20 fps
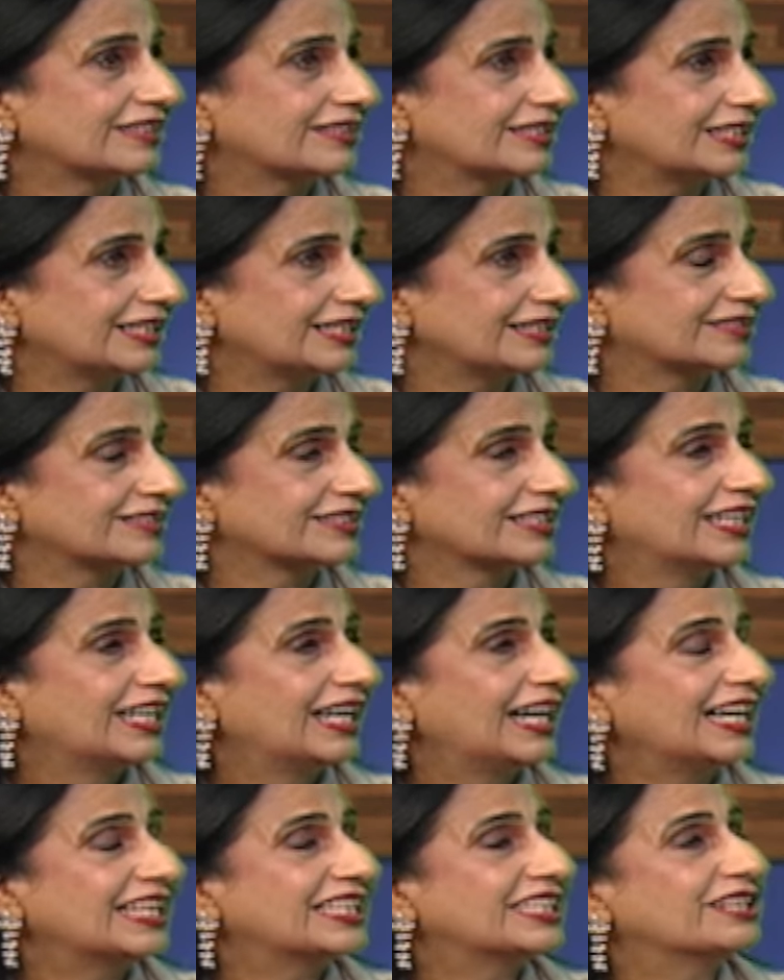the athletes,
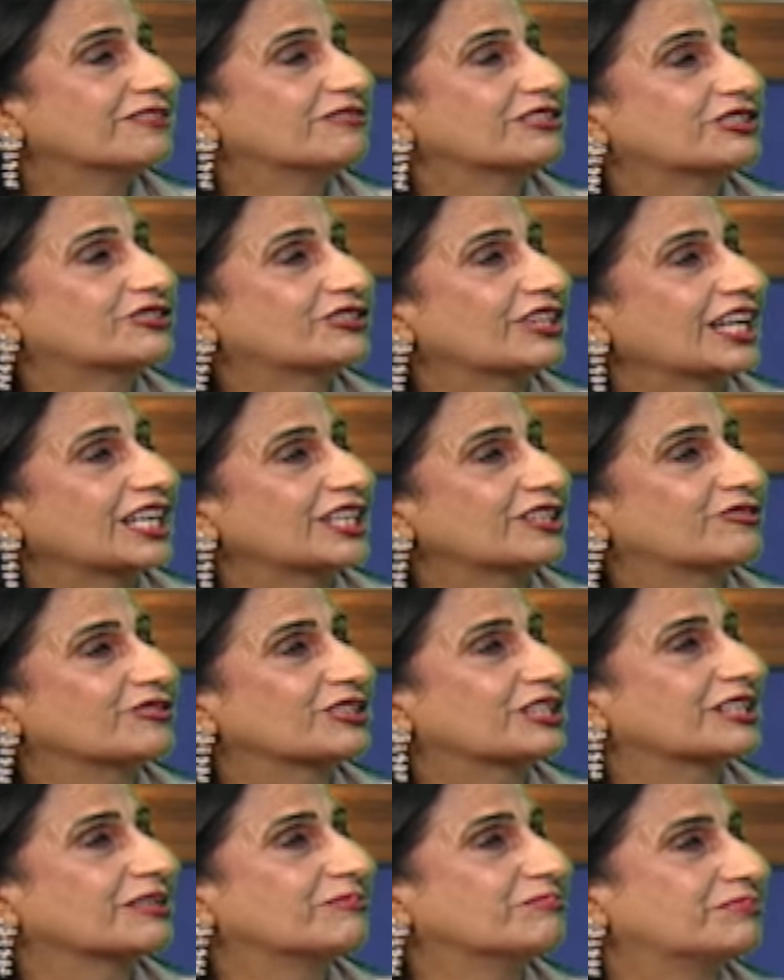and they were trying
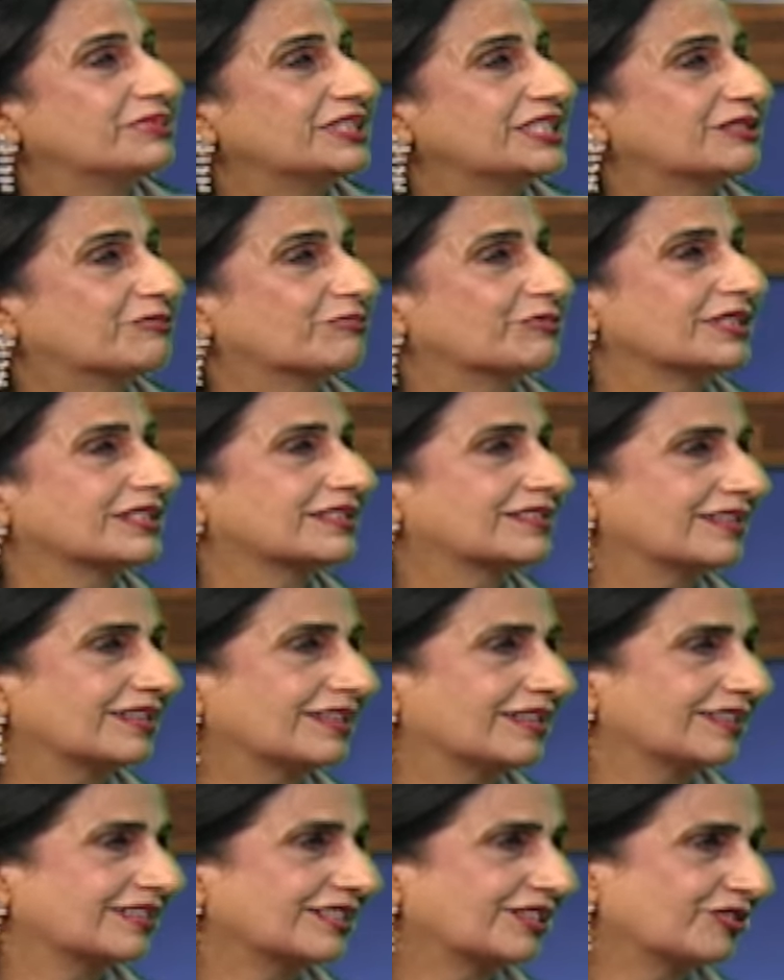to compete with,
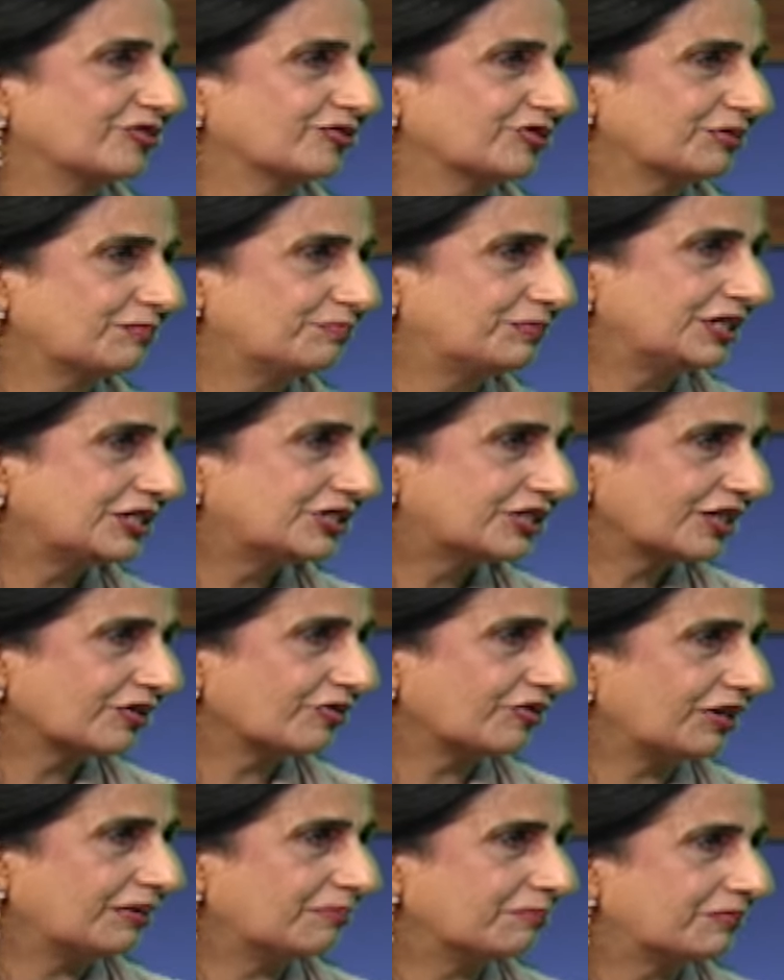you know, the
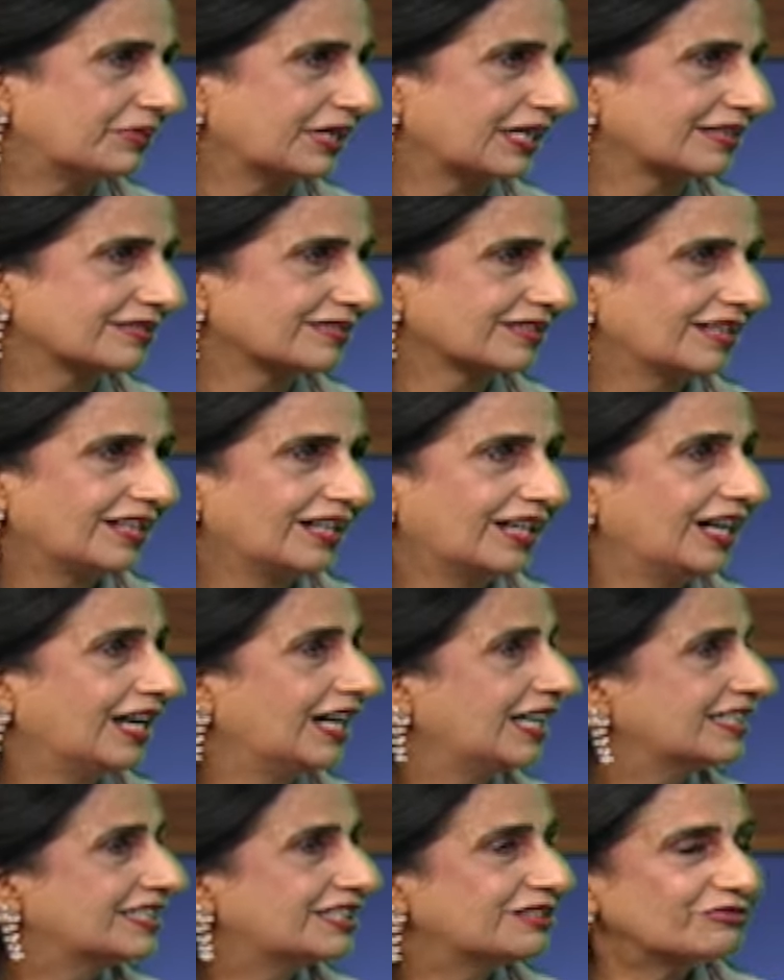Beijing Olympics.
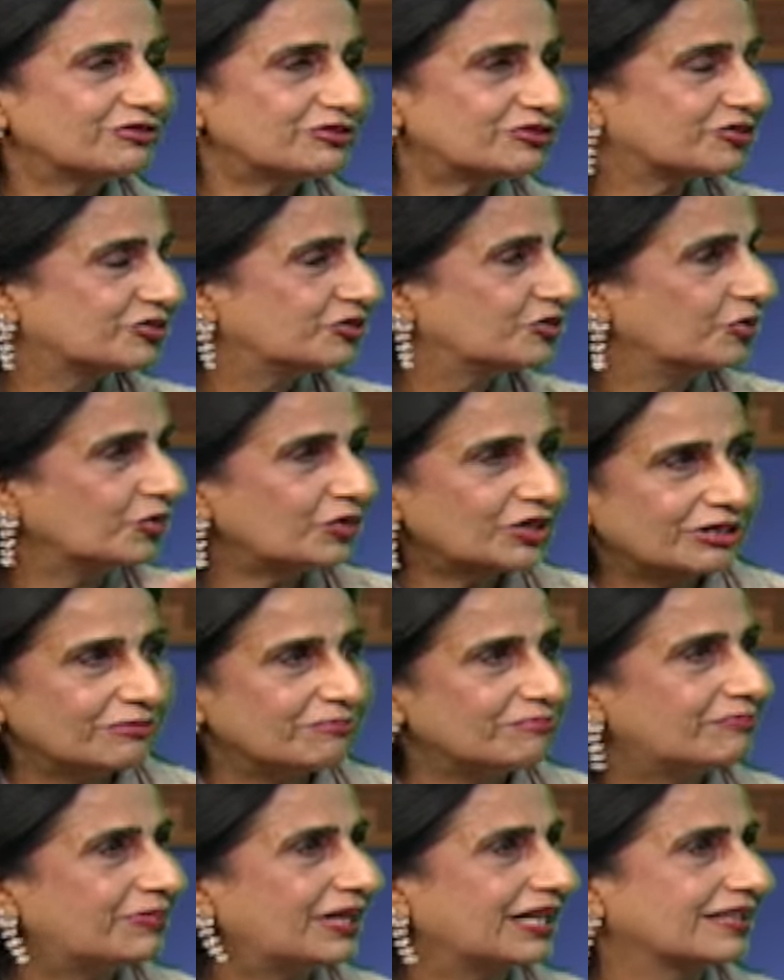There was no
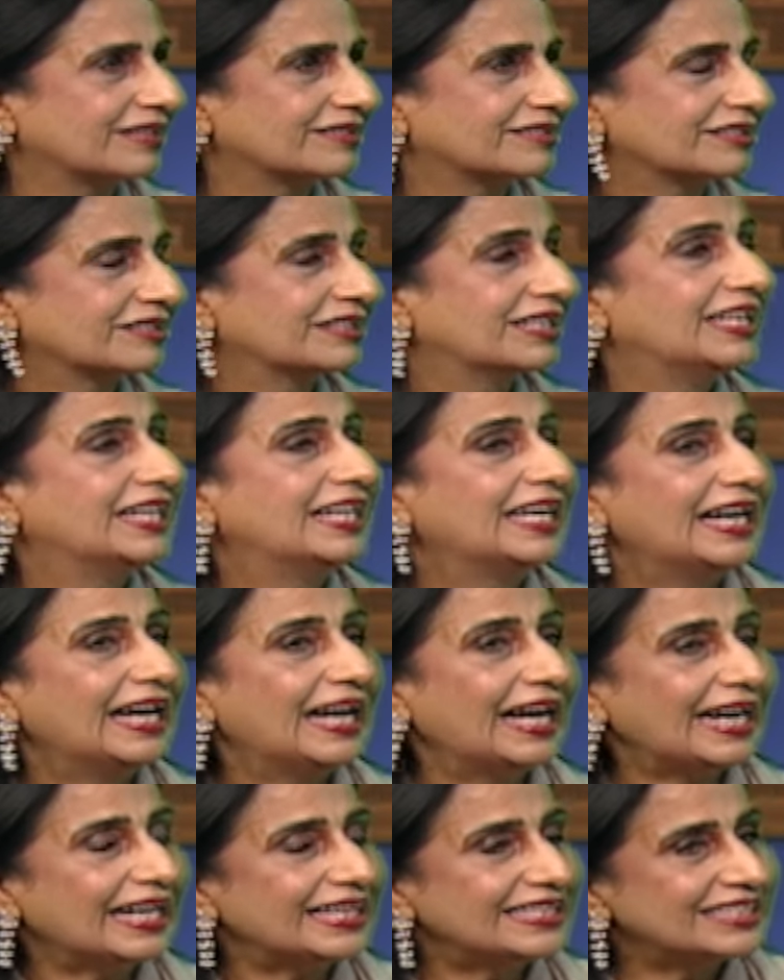comparison,
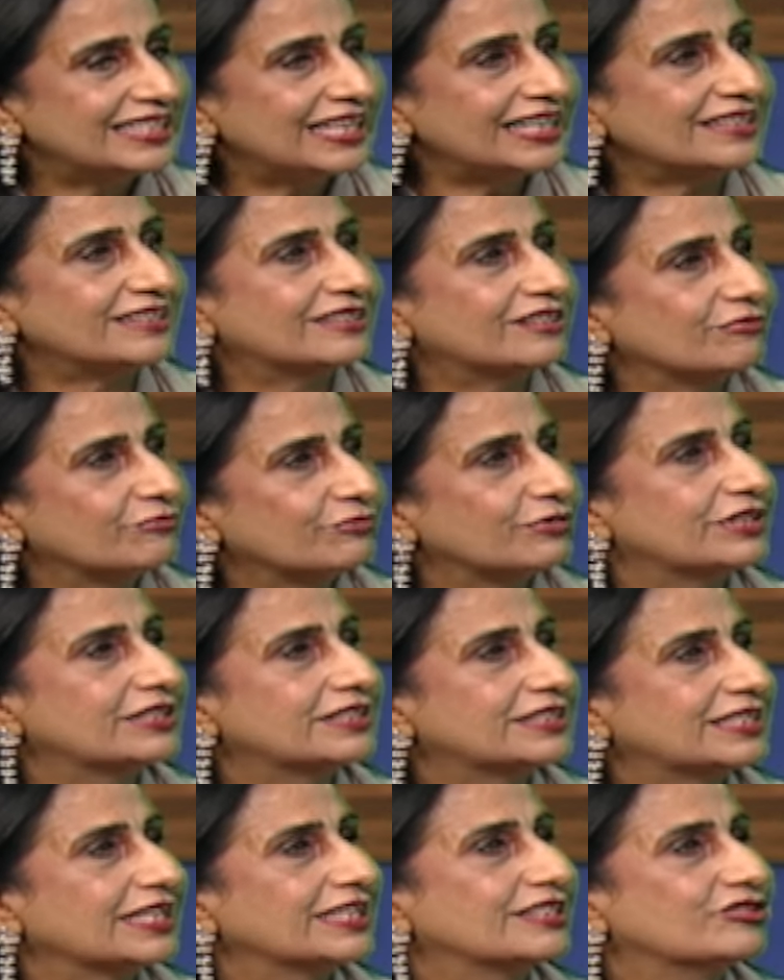and yet the
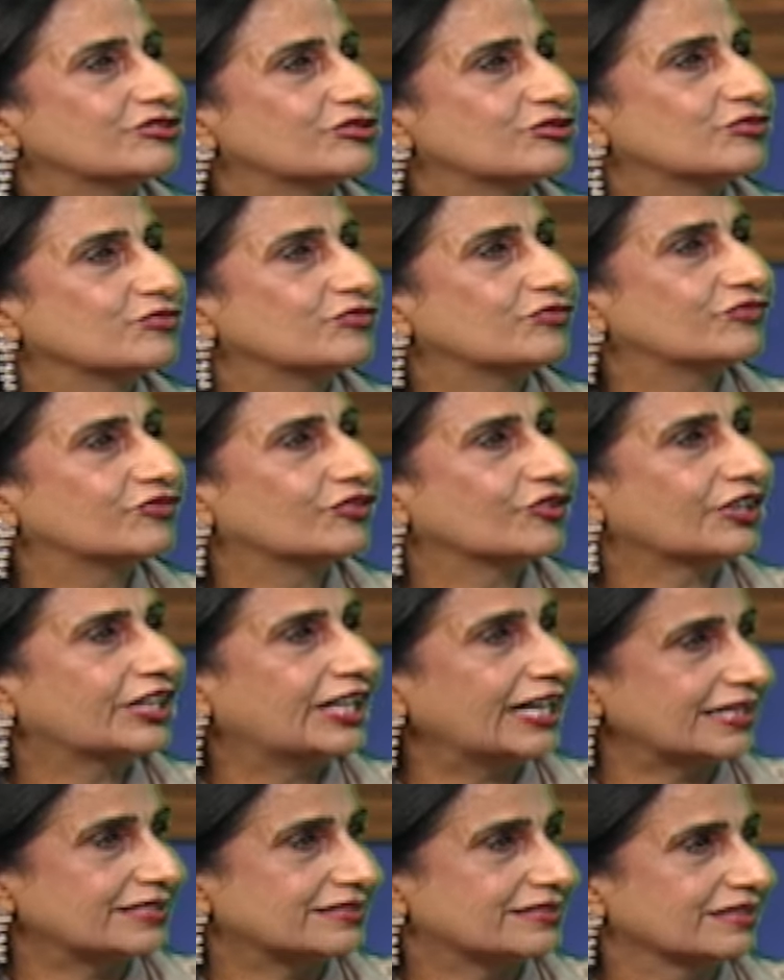world tends to
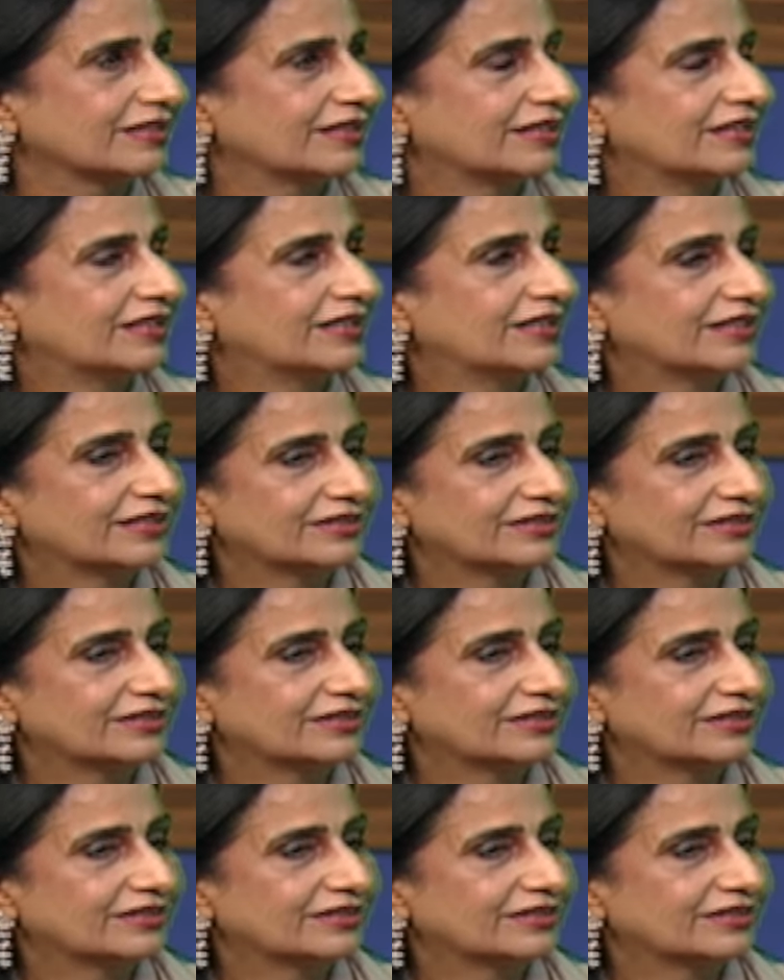forget